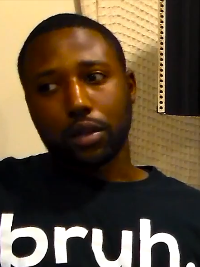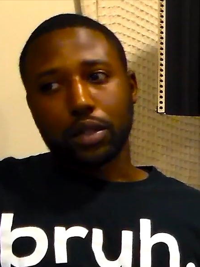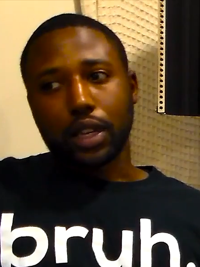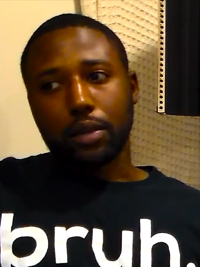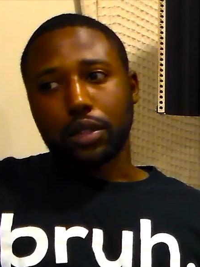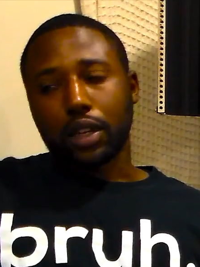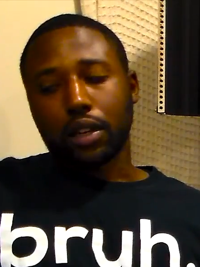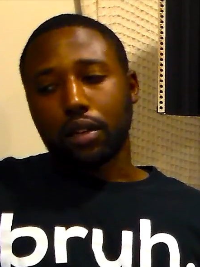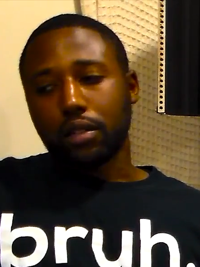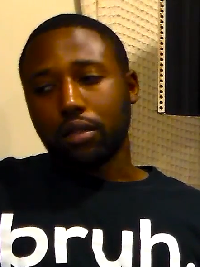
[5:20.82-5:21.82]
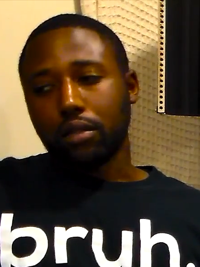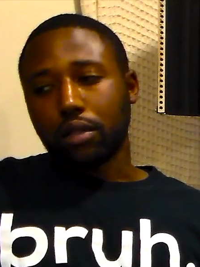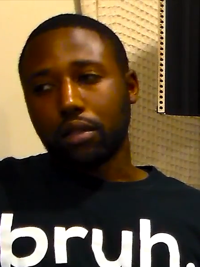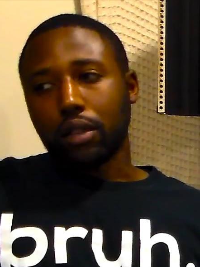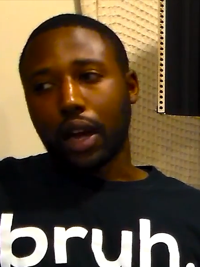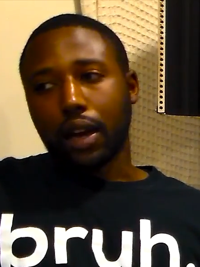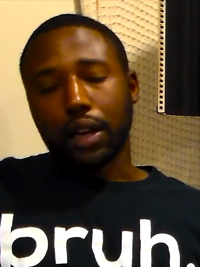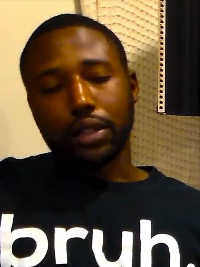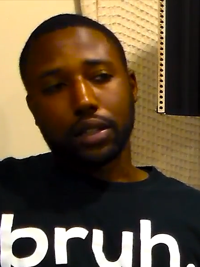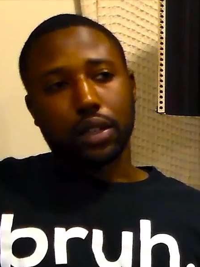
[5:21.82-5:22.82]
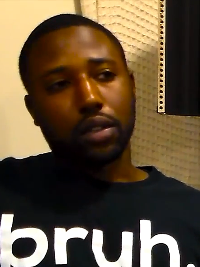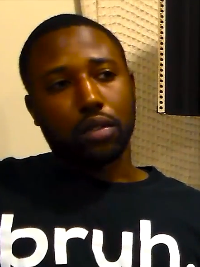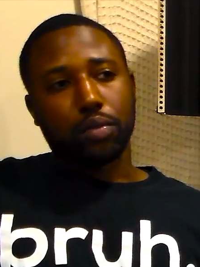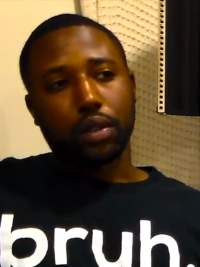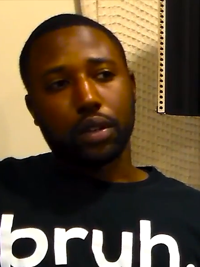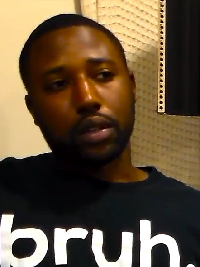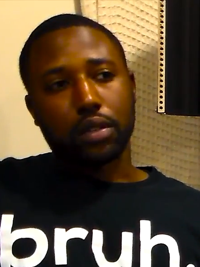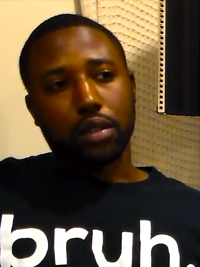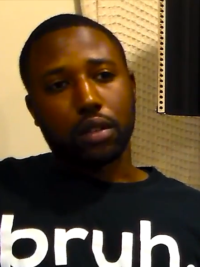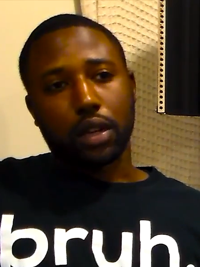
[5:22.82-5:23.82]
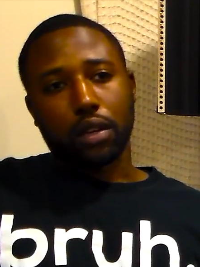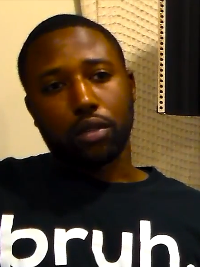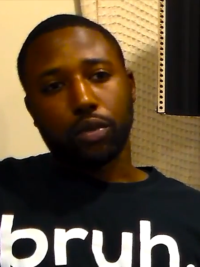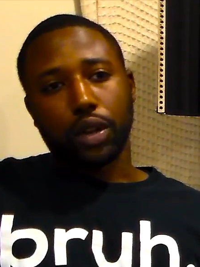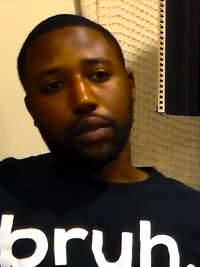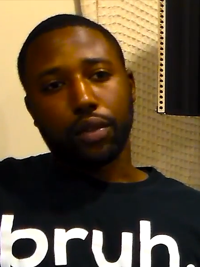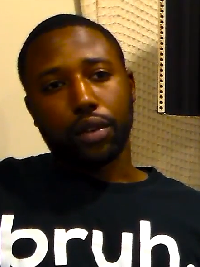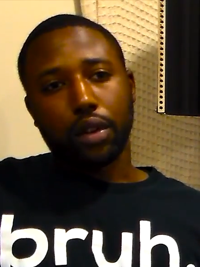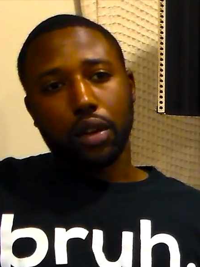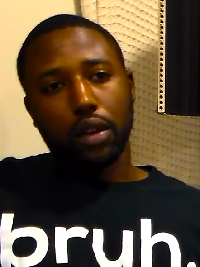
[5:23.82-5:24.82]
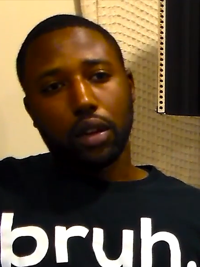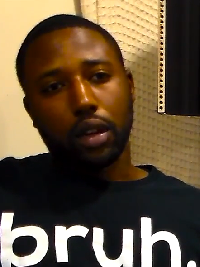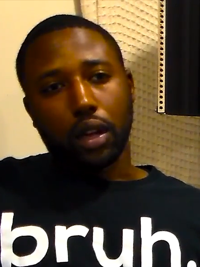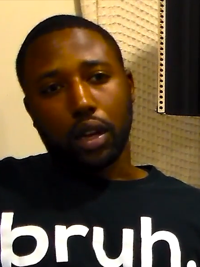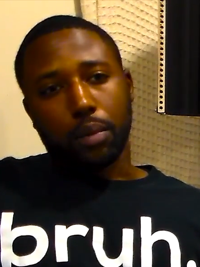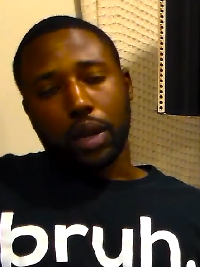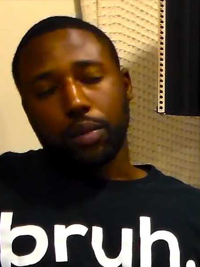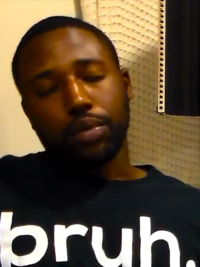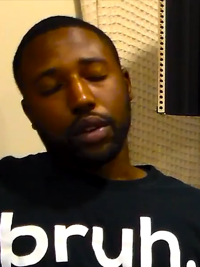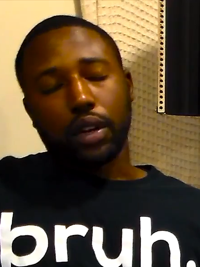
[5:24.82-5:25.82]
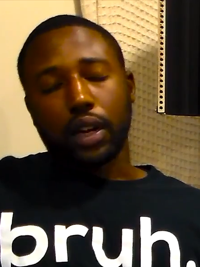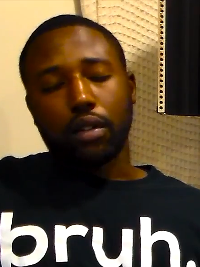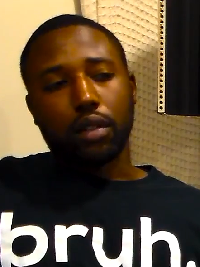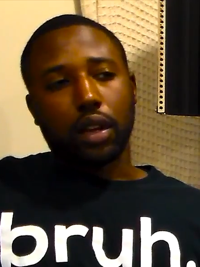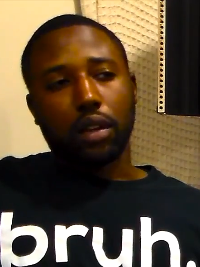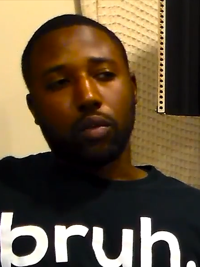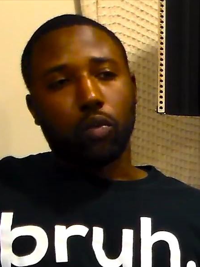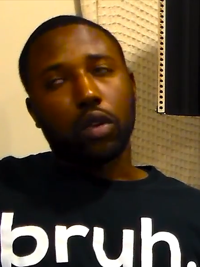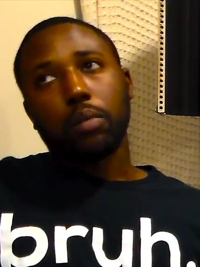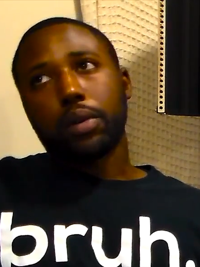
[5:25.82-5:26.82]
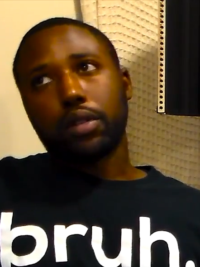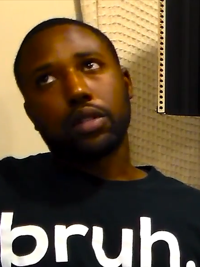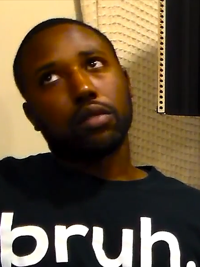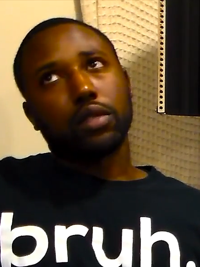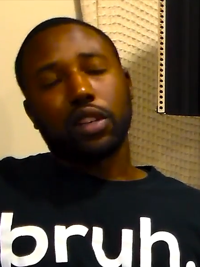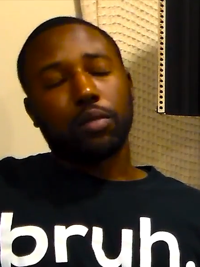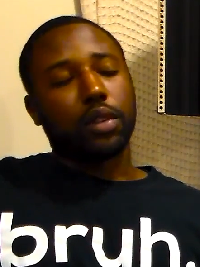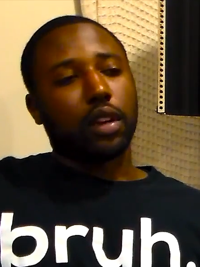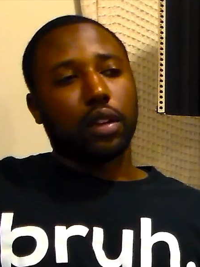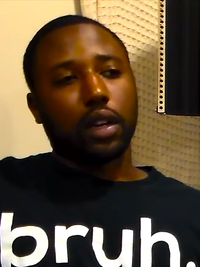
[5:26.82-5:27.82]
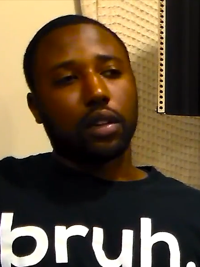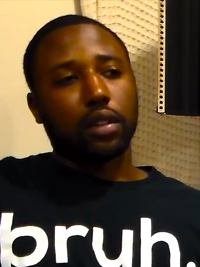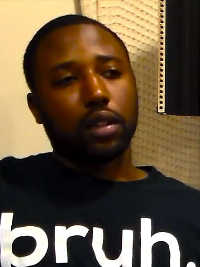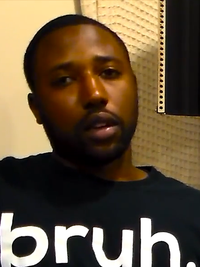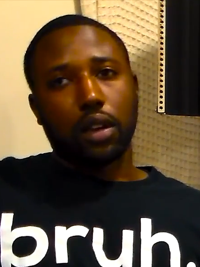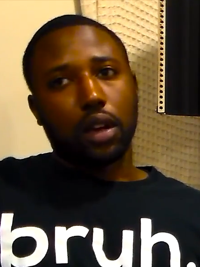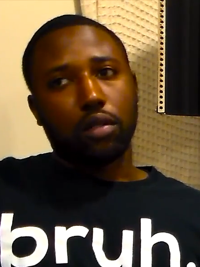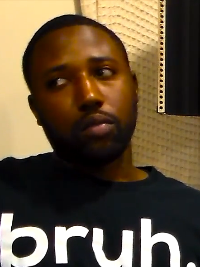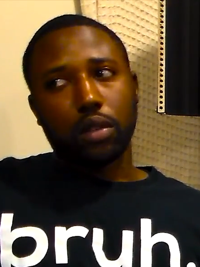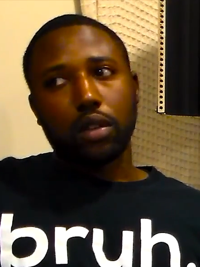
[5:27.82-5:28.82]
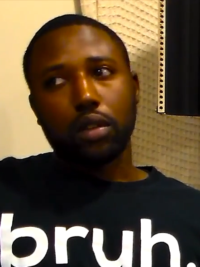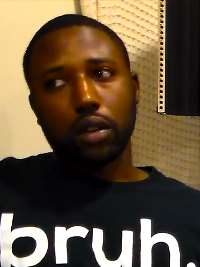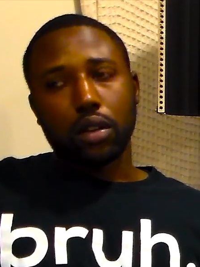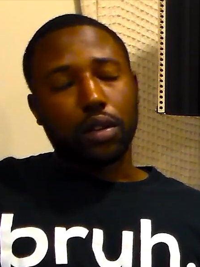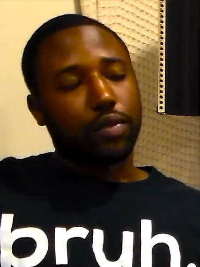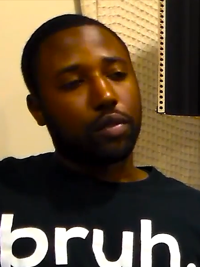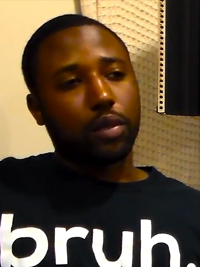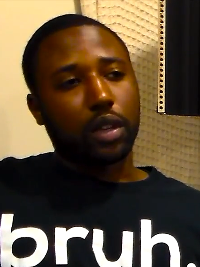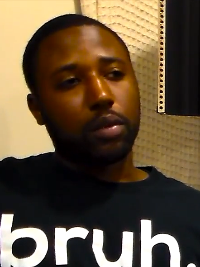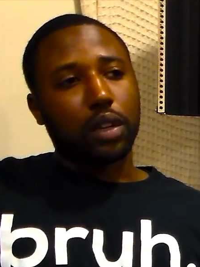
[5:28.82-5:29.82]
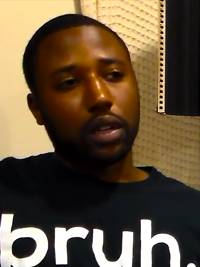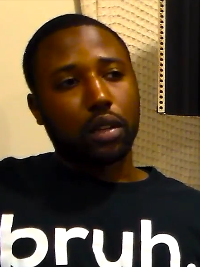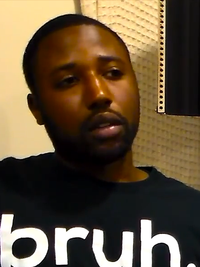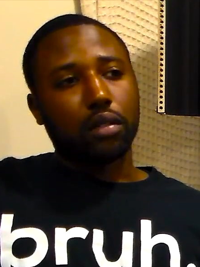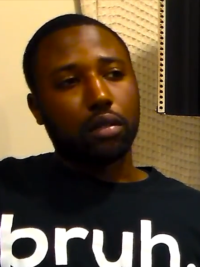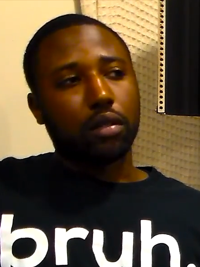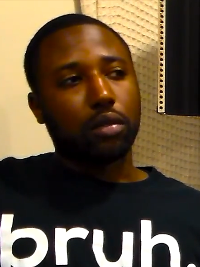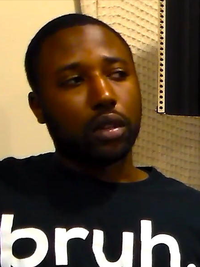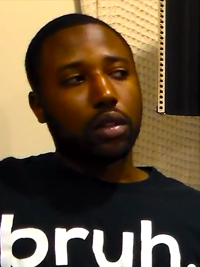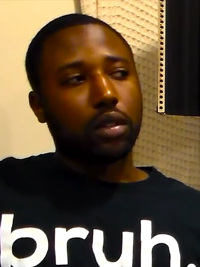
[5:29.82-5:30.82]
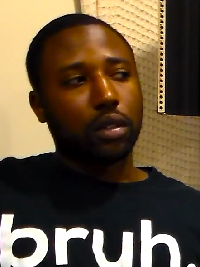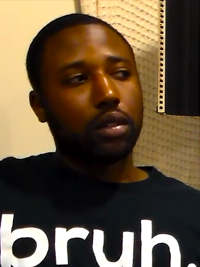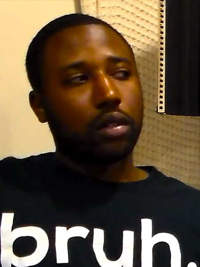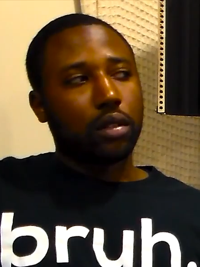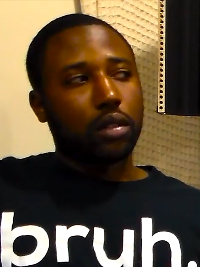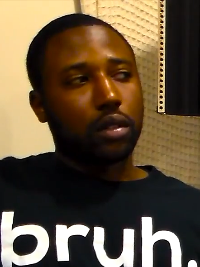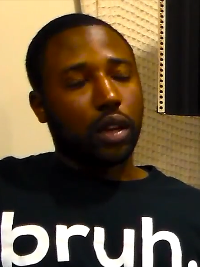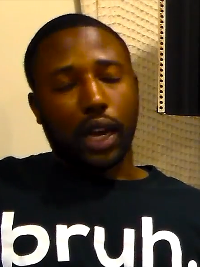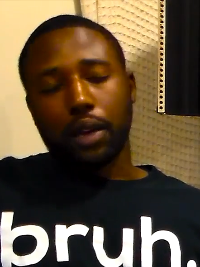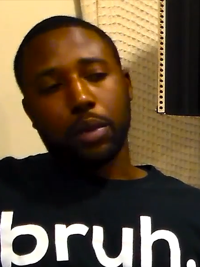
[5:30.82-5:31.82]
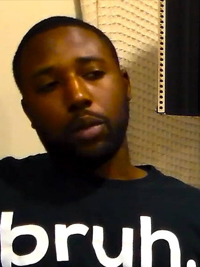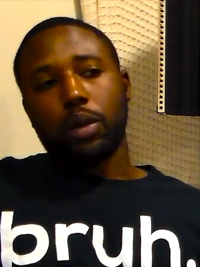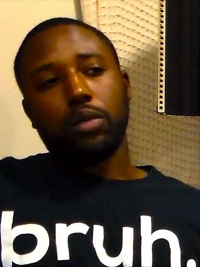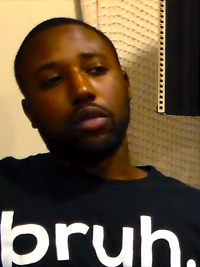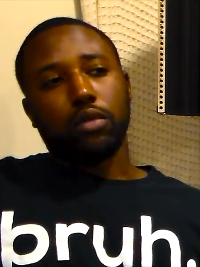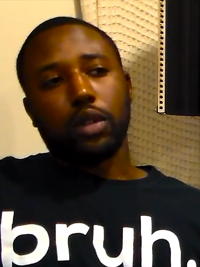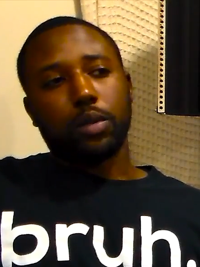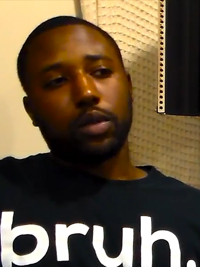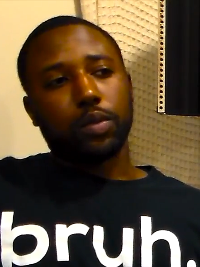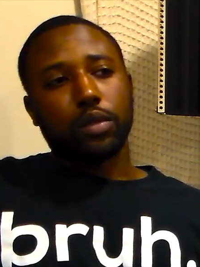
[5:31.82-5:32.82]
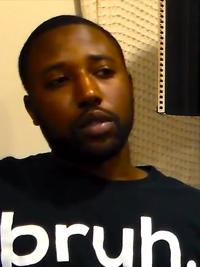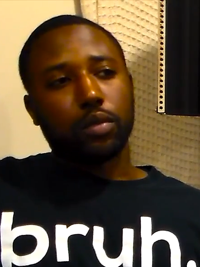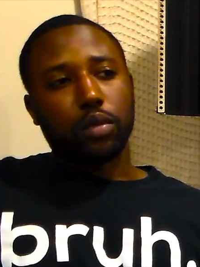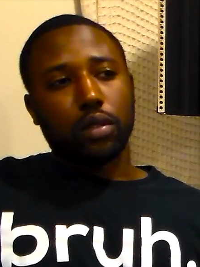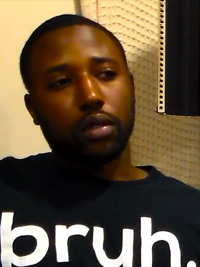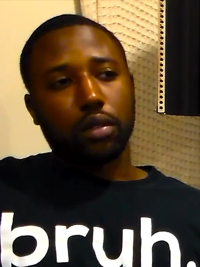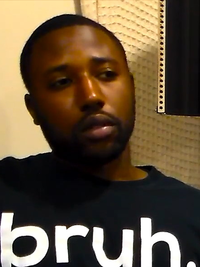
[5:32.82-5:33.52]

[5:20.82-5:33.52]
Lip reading: Sometimes I'll hesitate on putting a song out or whatever, and I might put it out, and one person will tell me they liked it, and that'll be enough for me. I'll be like, yo, you know what? Maybe I'm doing what I'm supposed to be.